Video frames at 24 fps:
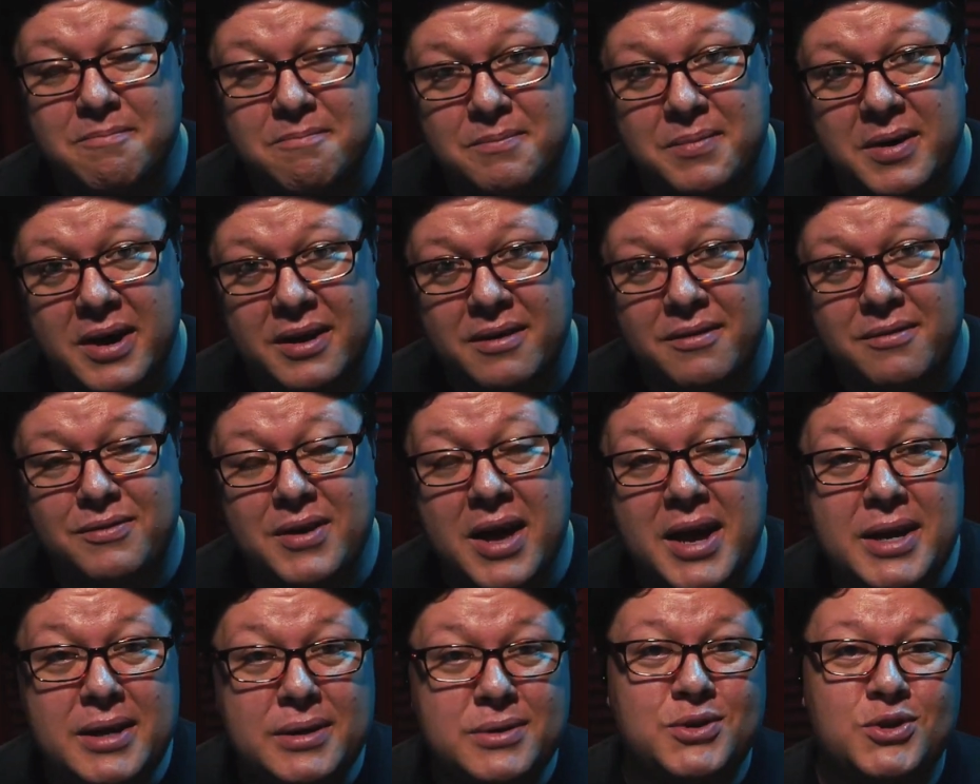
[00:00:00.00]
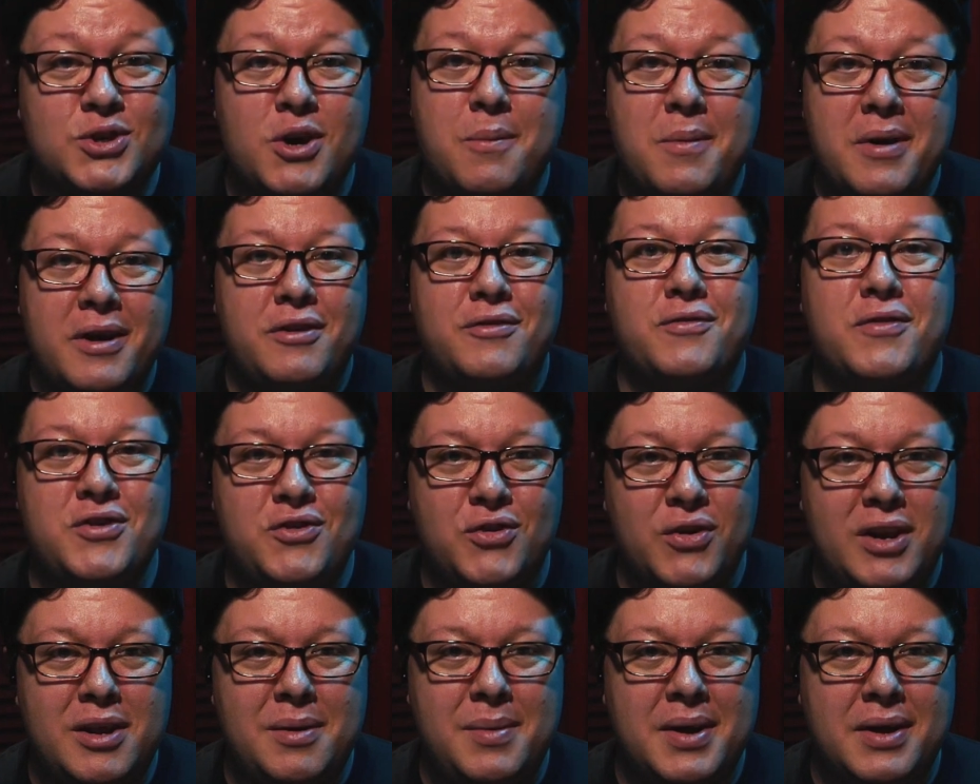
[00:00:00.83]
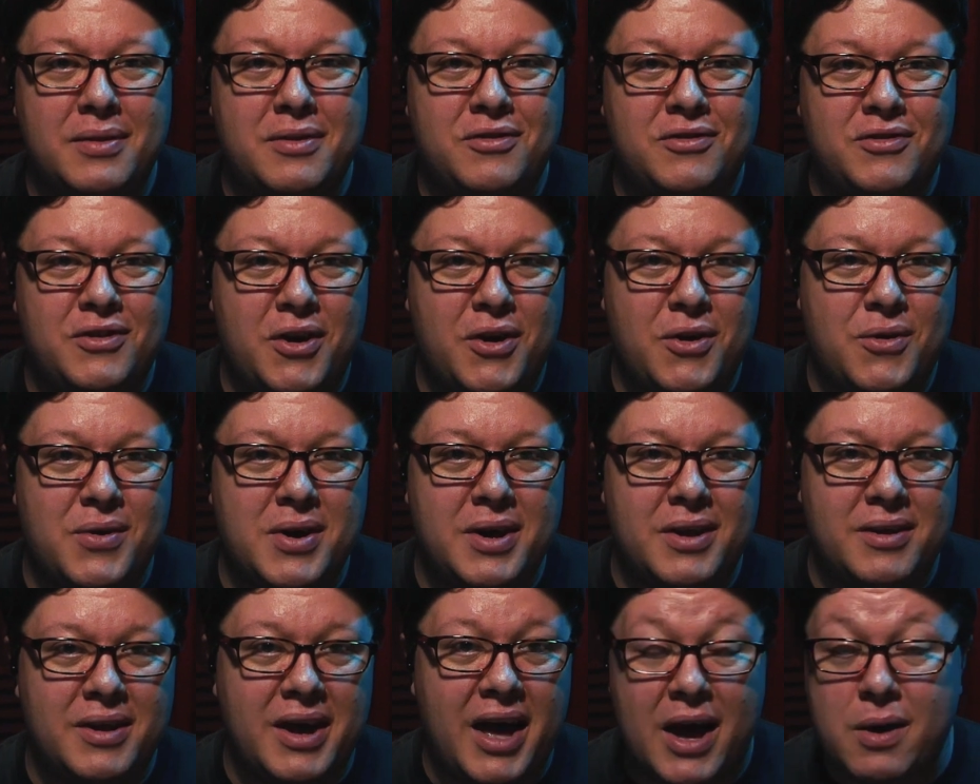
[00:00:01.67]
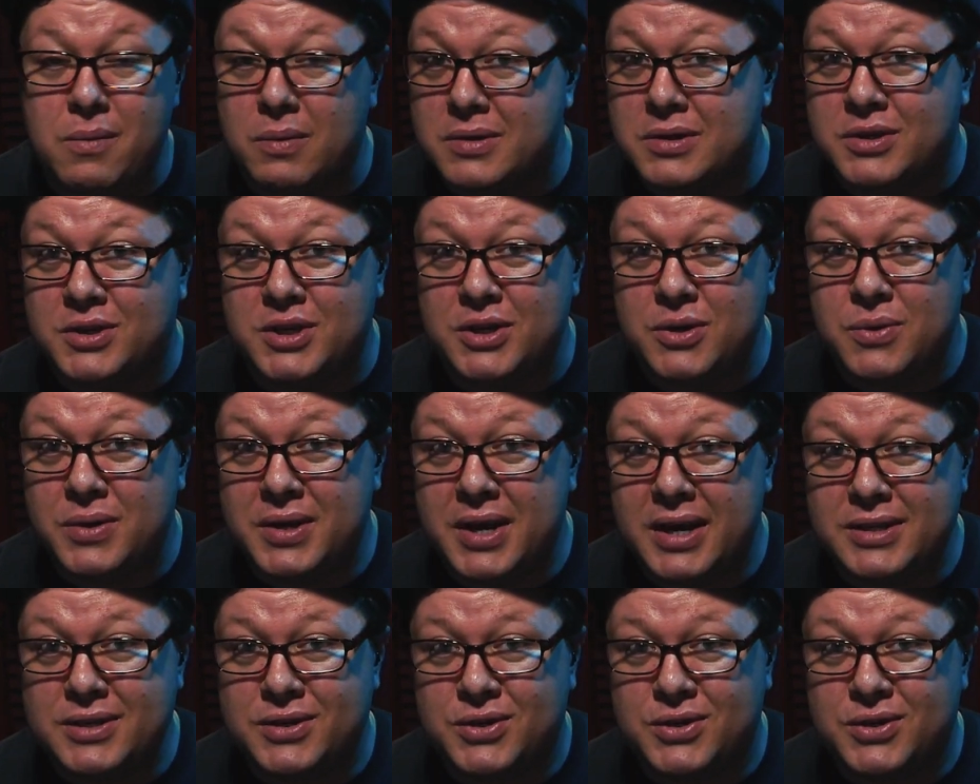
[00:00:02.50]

But thank you so much for joining me on the show, and I will see you again